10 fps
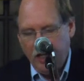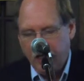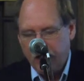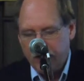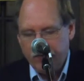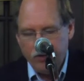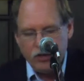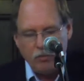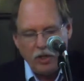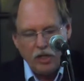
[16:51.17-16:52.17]
Uh, the
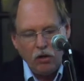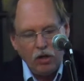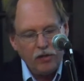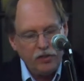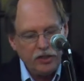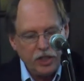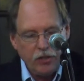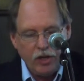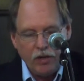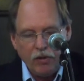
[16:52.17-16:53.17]
first one called for
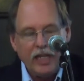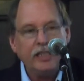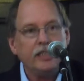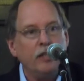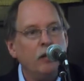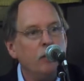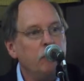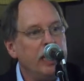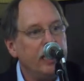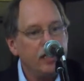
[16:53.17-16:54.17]
securing rights
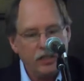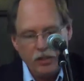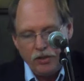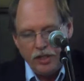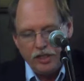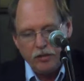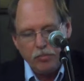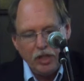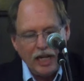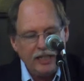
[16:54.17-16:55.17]
and making clear that this
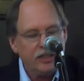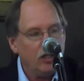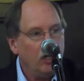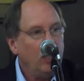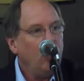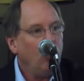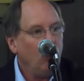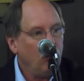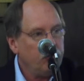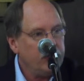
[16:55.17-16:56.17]
applies in
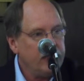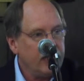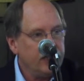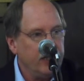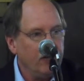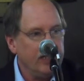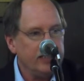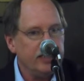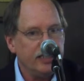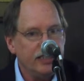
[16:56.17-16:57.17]
all protected
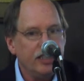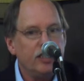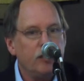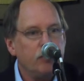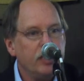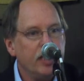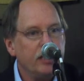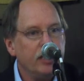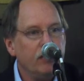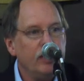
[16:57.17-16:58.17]
areas, existing
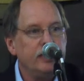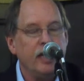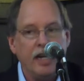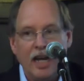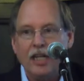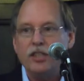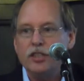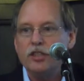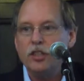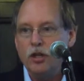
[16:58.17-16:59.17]
protected areas, and not
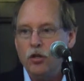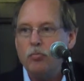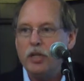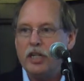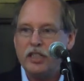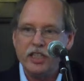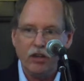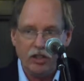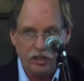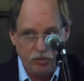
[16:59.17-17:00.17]
just new protected
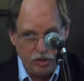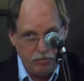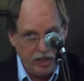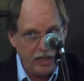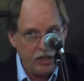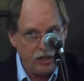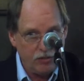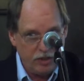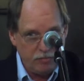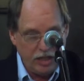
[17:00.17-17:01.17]
areas, which many
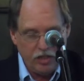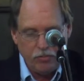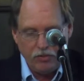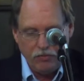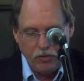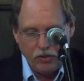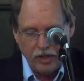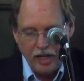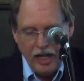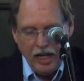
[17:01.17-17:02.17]
countries might have preferred.